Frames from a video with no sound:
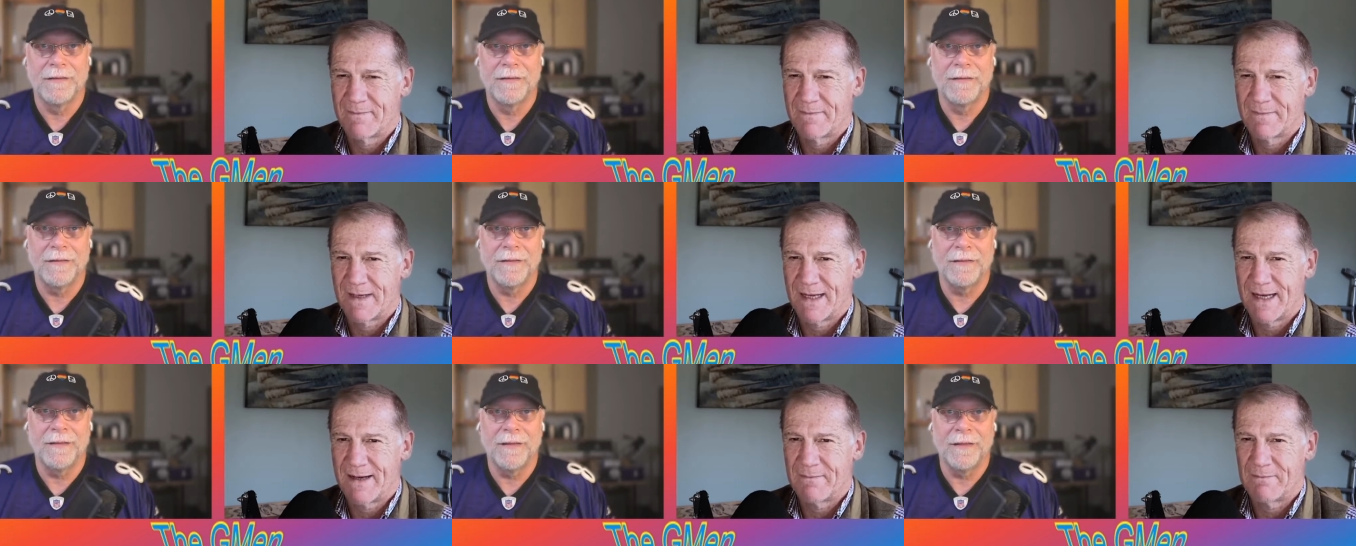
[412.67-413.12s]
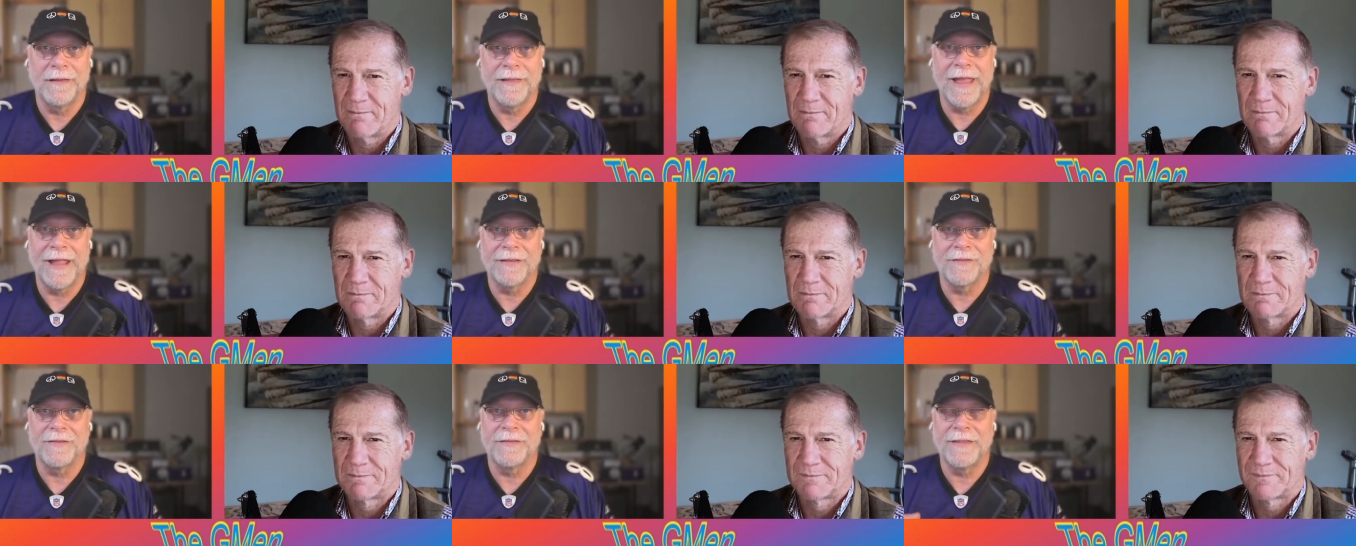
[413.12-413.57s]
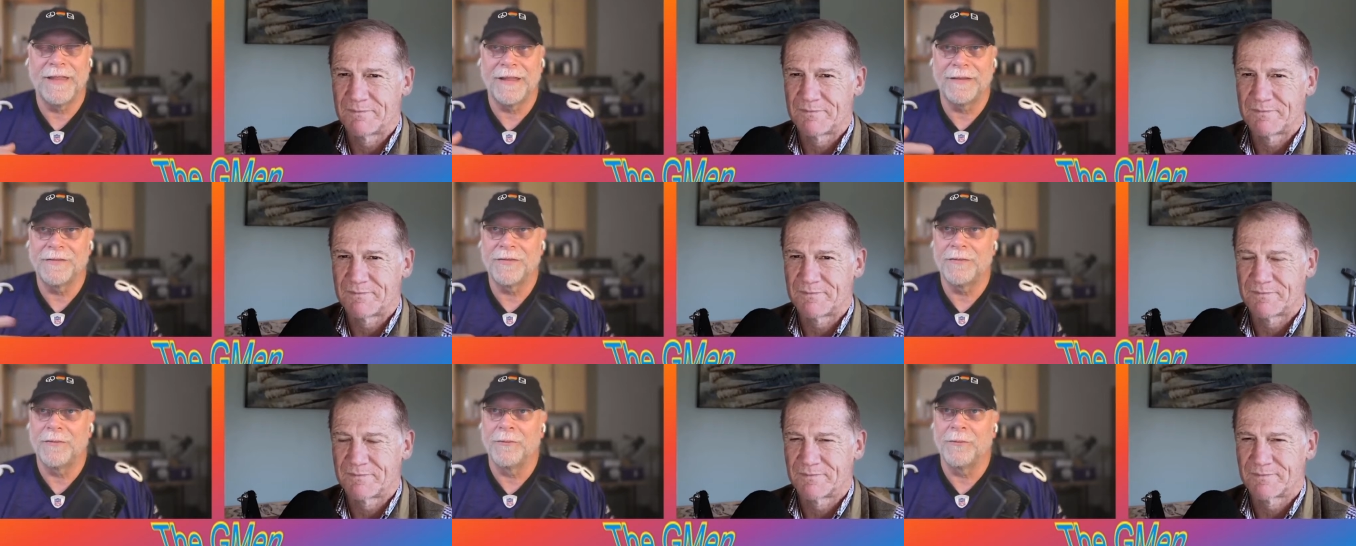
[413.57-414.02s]
Speaker 1: Yeah. That's,
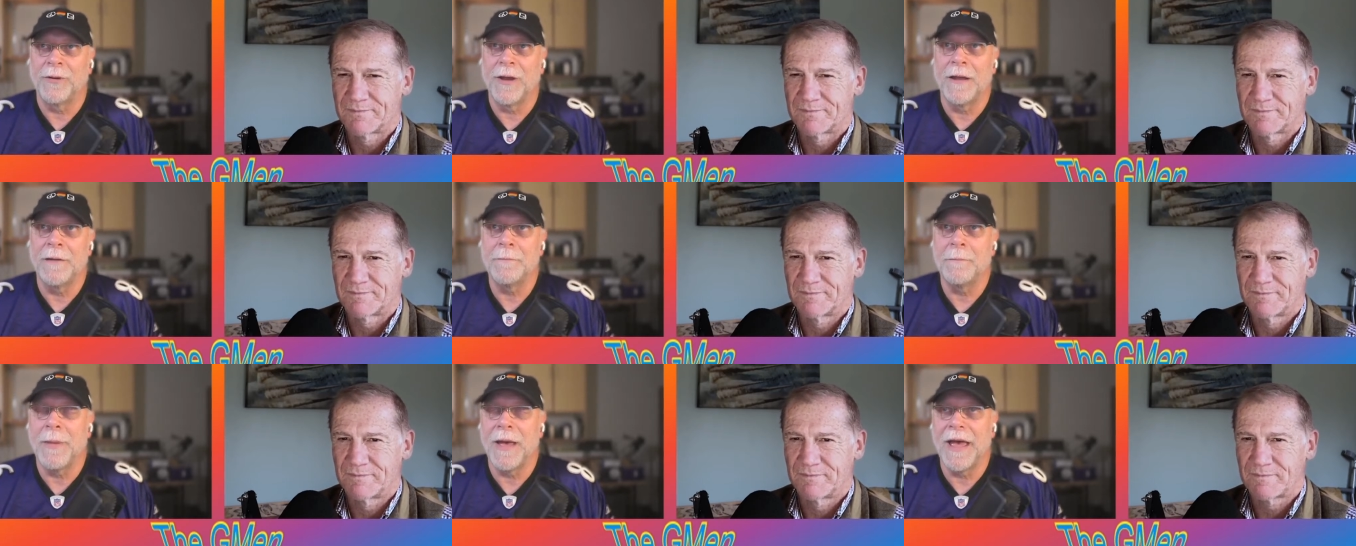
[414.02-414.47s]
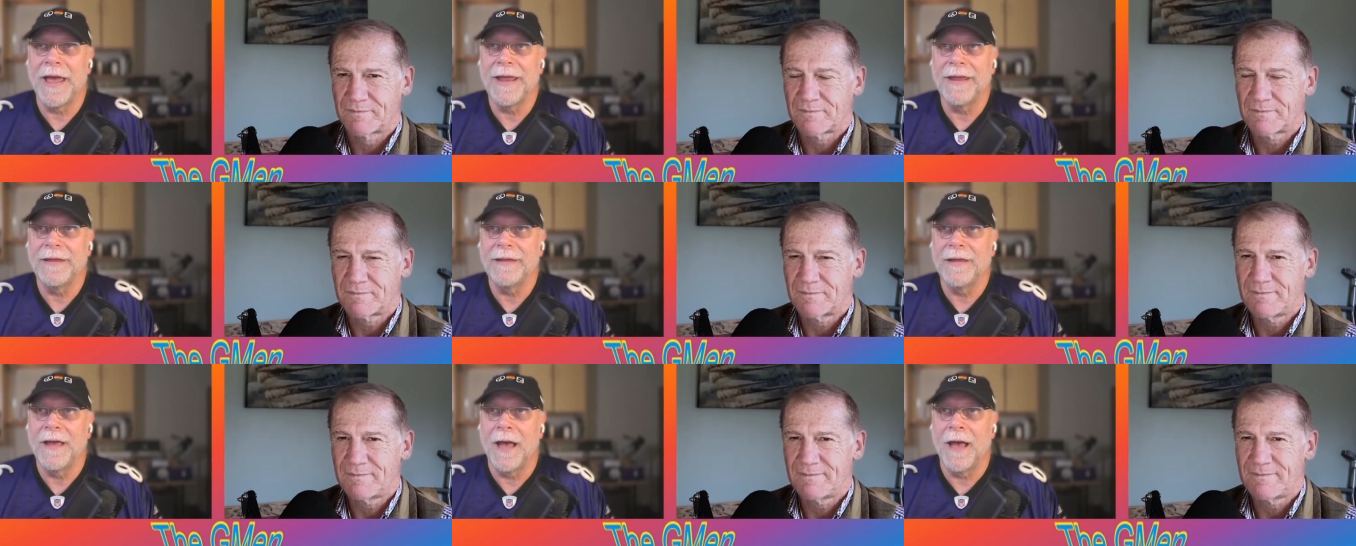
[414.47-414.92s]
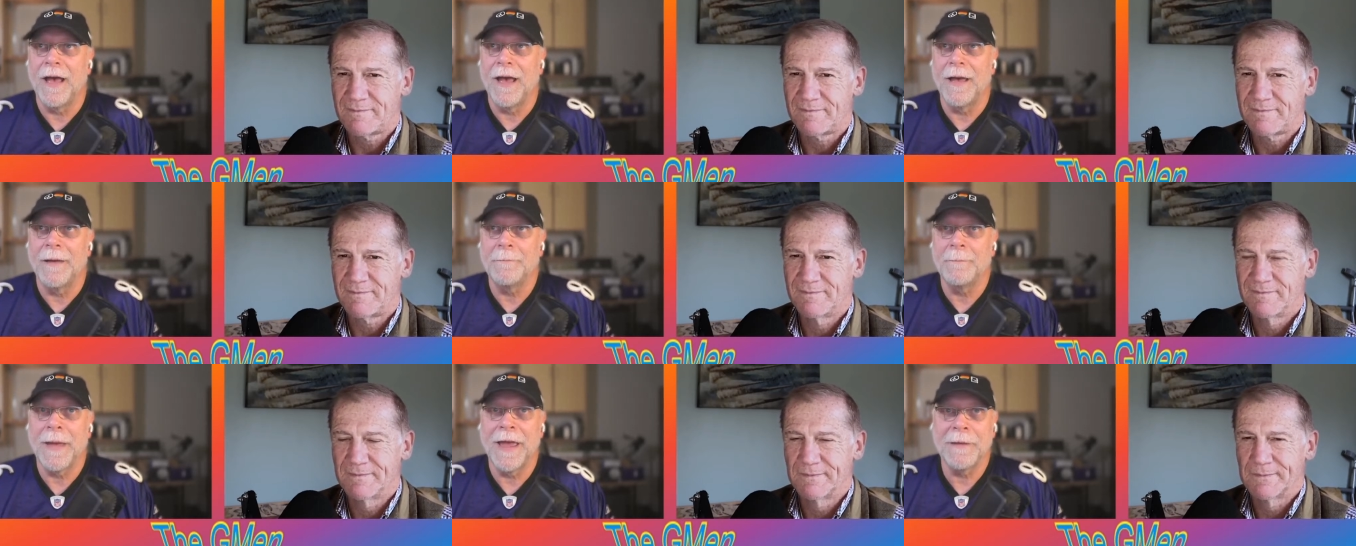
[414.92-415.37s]
that's run by
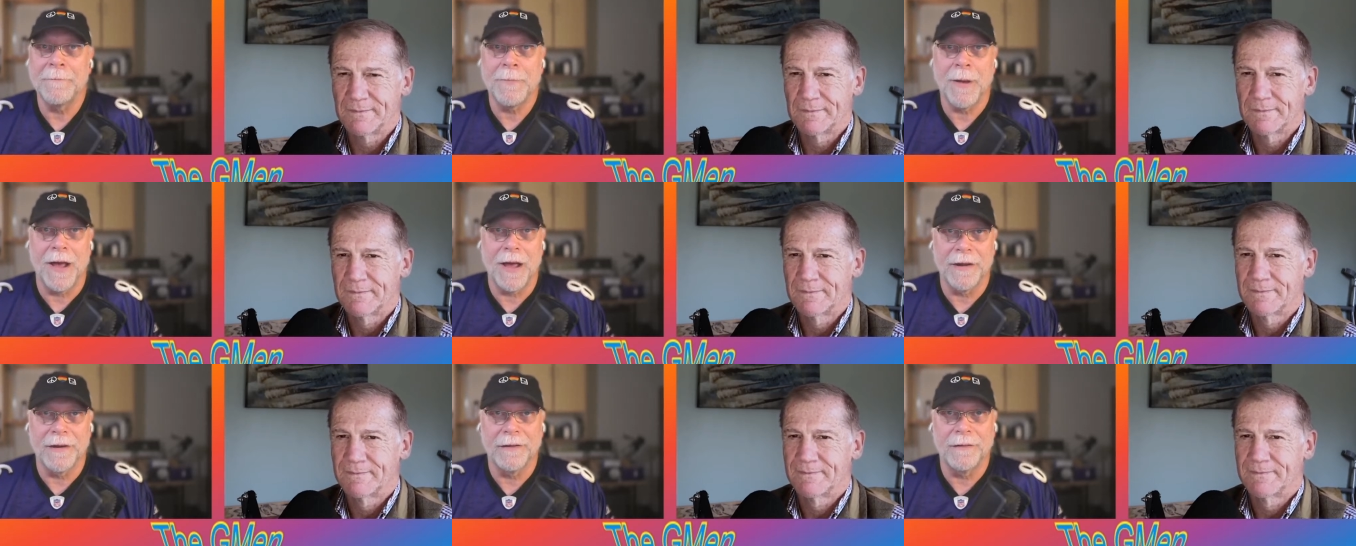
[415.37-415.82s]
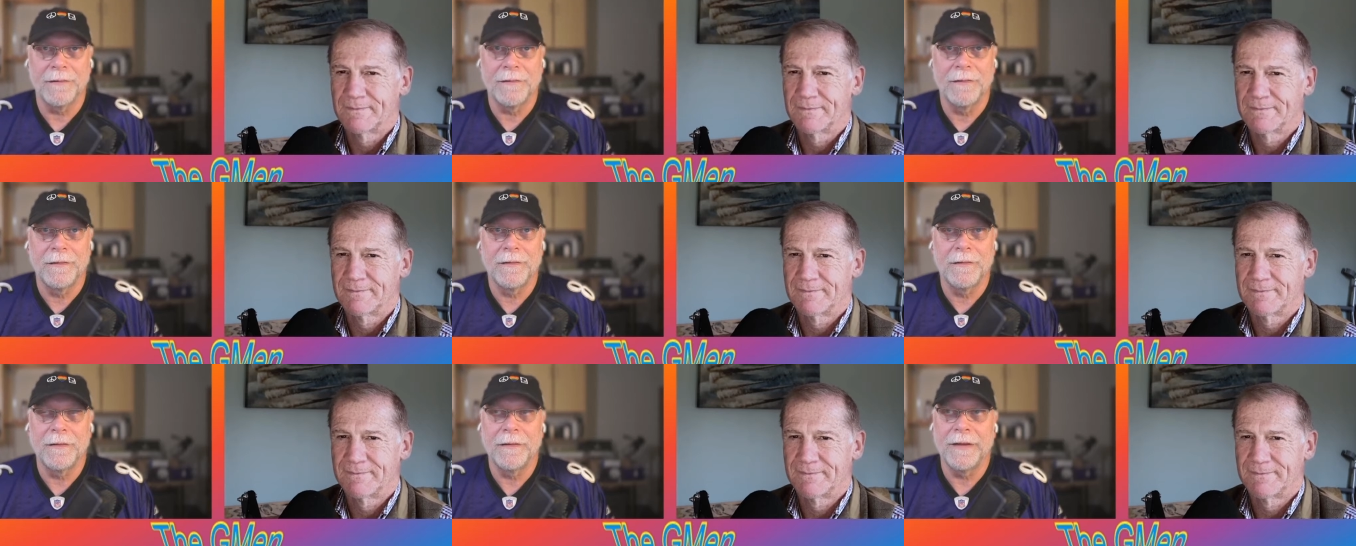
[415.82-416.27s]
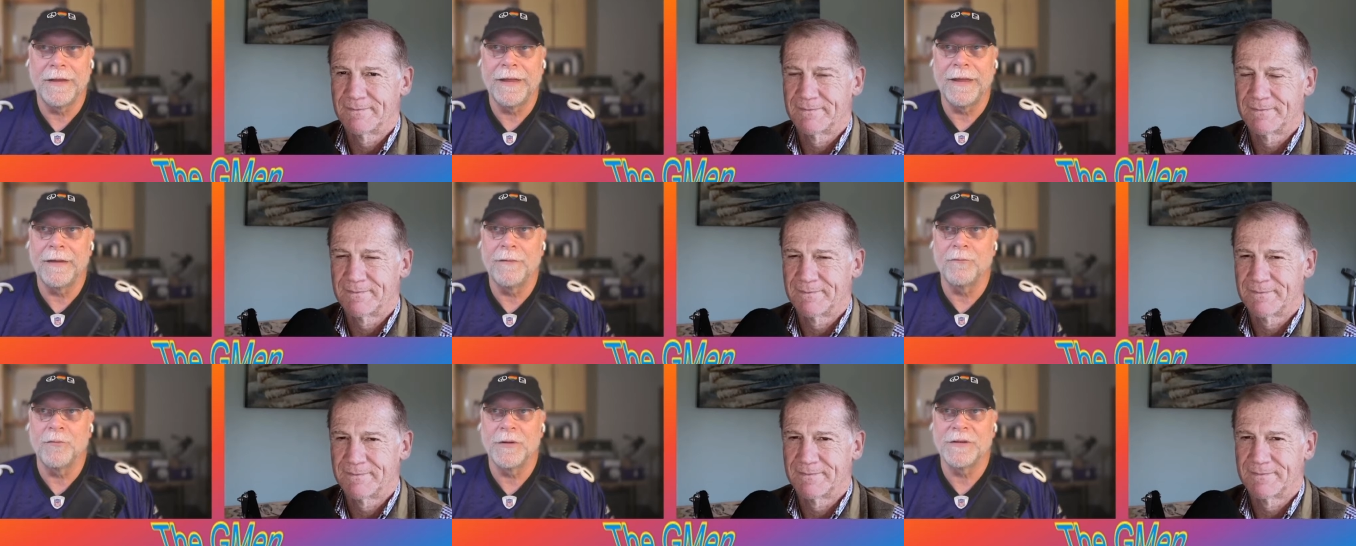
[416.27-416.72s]
uh, Mike Potter
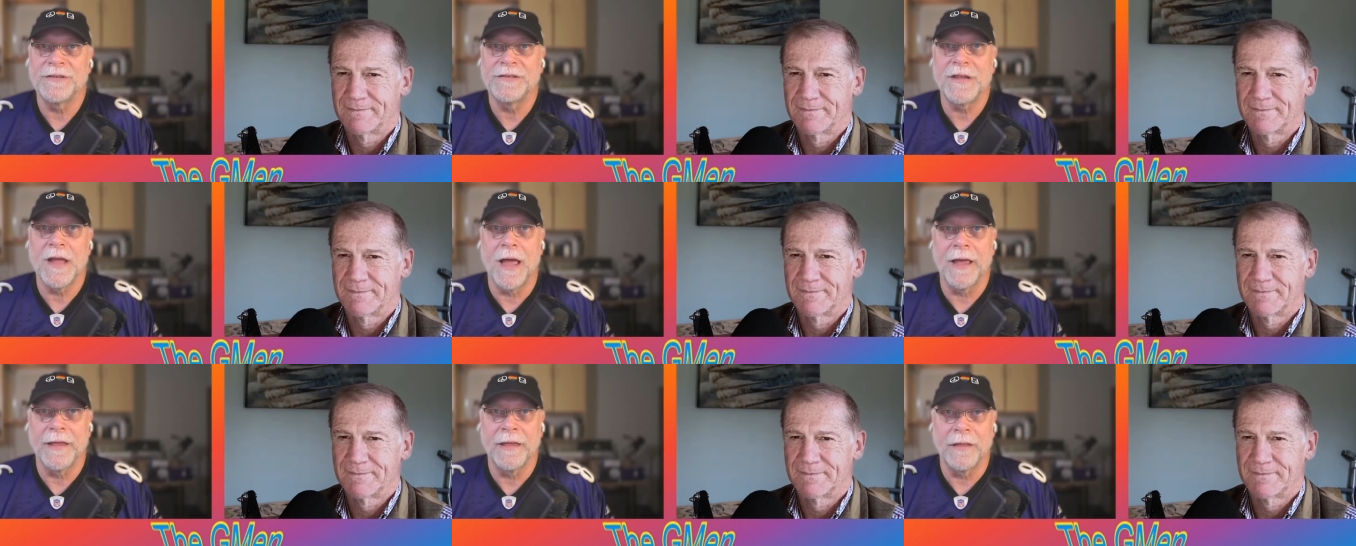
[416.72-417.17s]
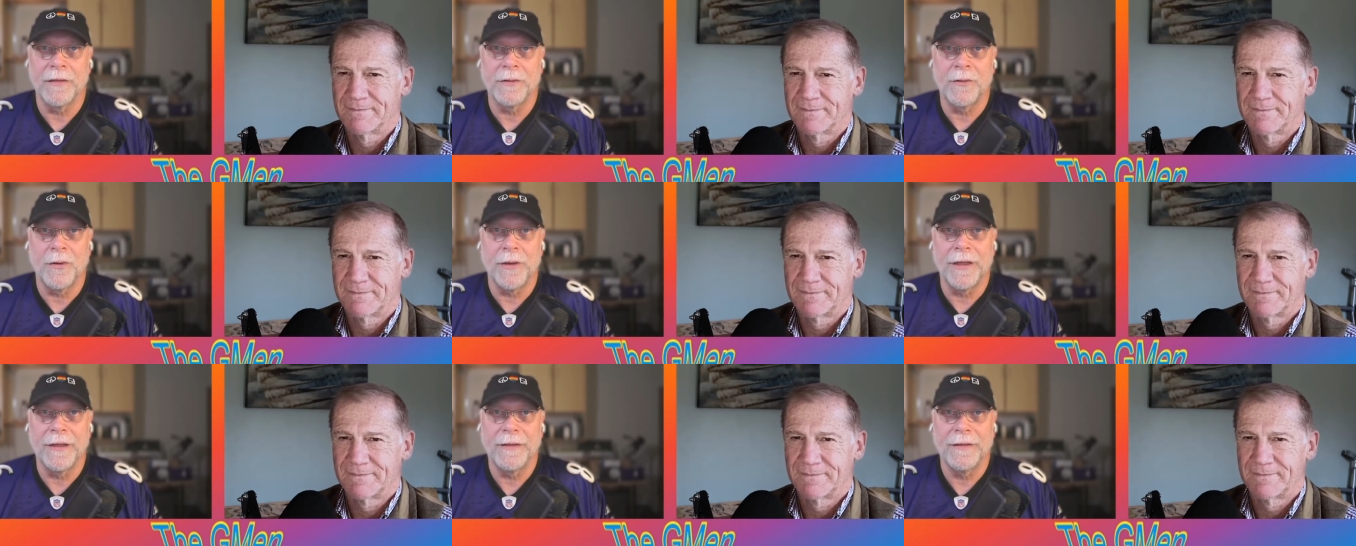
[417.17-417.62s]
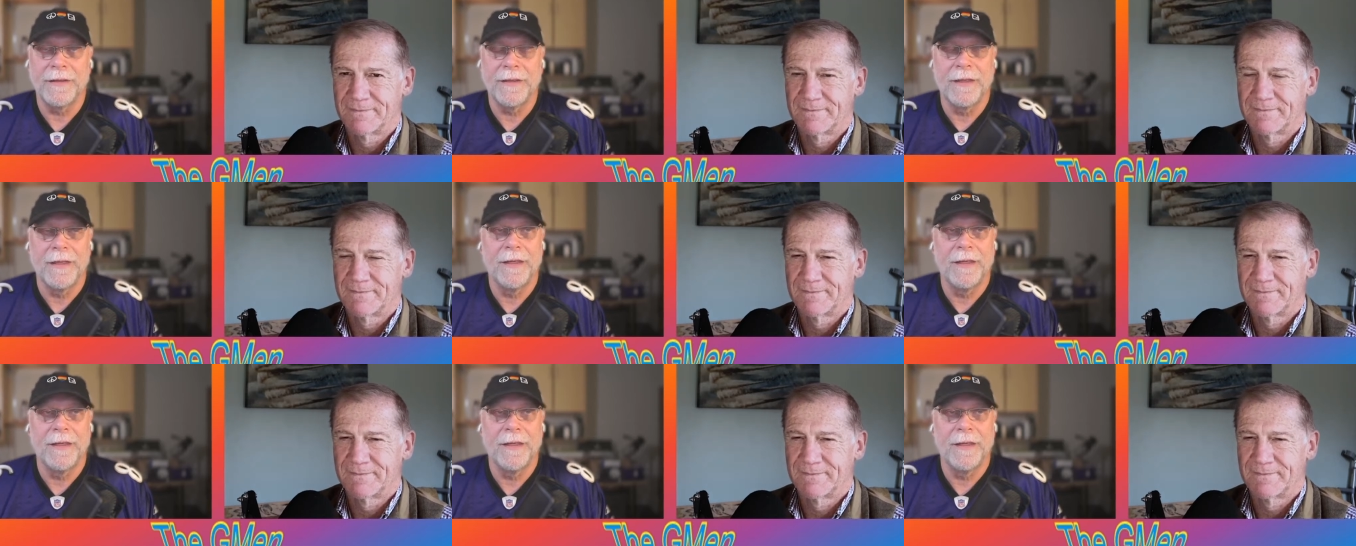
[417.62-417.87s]
in Woodstock, Illinois.